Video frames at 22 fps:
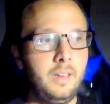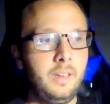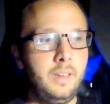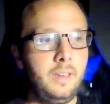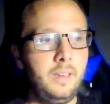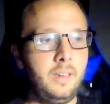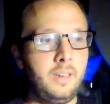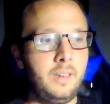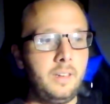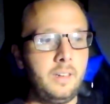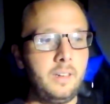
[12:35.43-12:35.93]

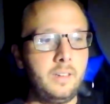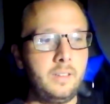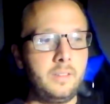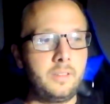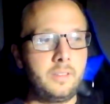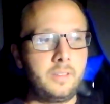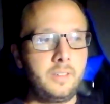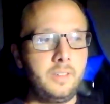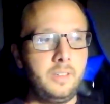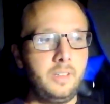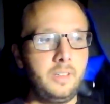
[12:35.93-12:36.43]
and,
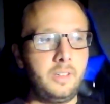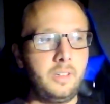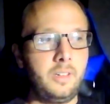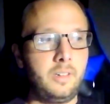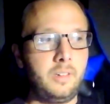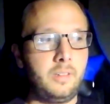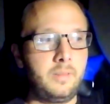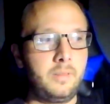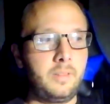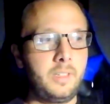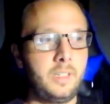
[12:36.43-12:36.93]

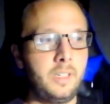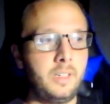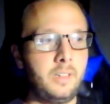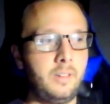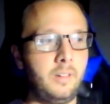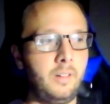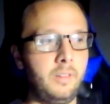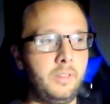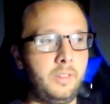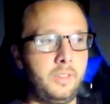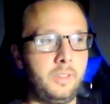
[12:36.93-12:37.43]
get
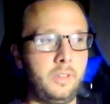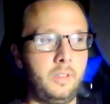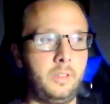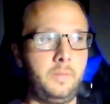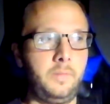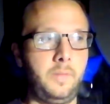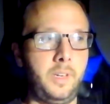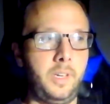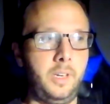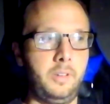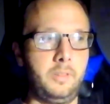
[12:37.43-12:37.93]
all these other
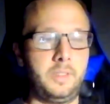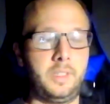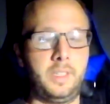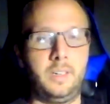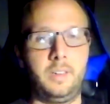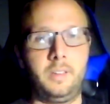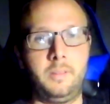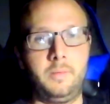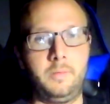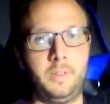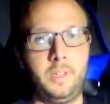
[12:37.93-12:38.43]
videos
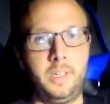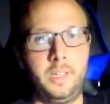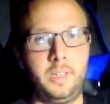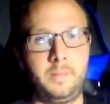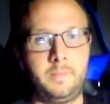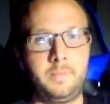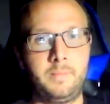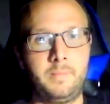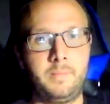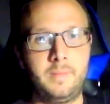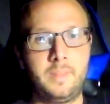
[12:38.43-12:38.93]
out of the
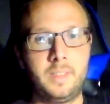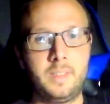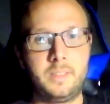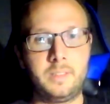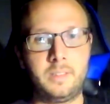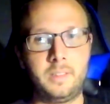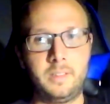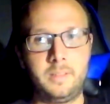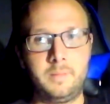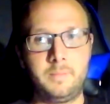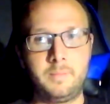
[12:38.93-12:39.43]
way.
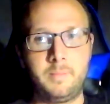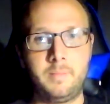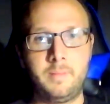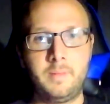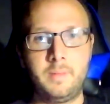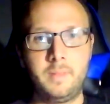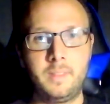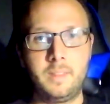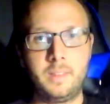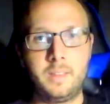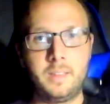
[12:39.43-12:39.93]
So,
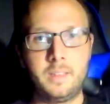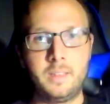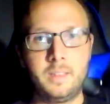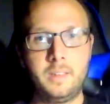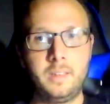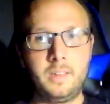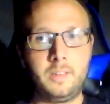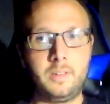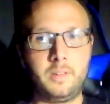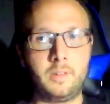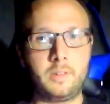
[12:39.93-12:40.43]

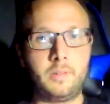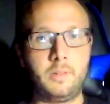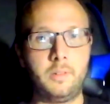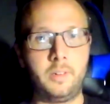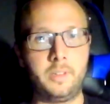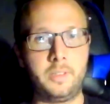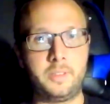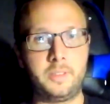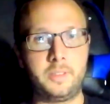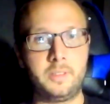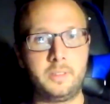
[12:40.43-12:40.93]
of
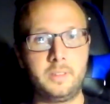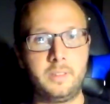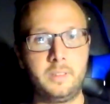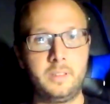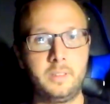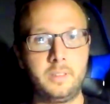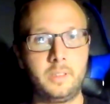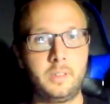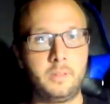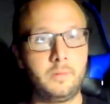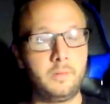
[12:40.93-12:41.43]
course,
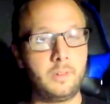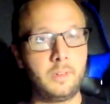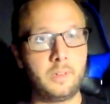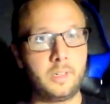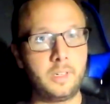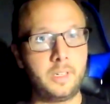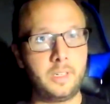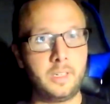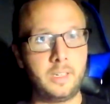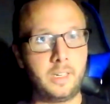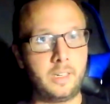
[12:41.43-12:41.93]
don't
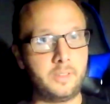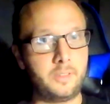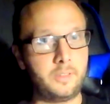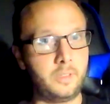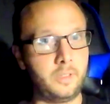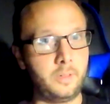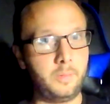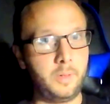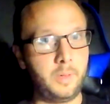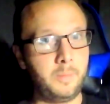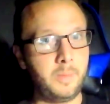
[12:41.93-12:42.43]
worry, I'll
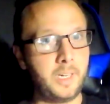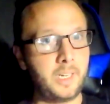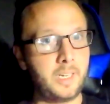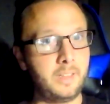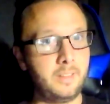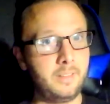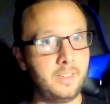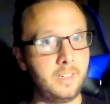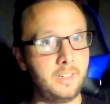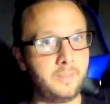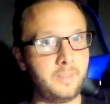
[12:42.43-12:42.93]
still be
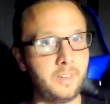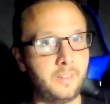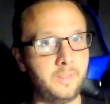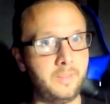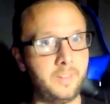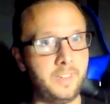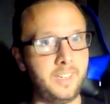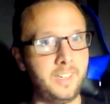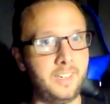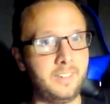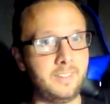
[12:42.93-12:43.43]
making Love Doll
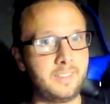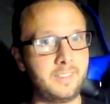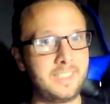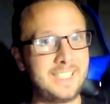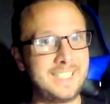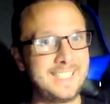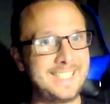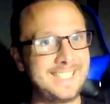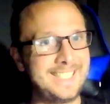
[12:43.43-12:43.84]
videos,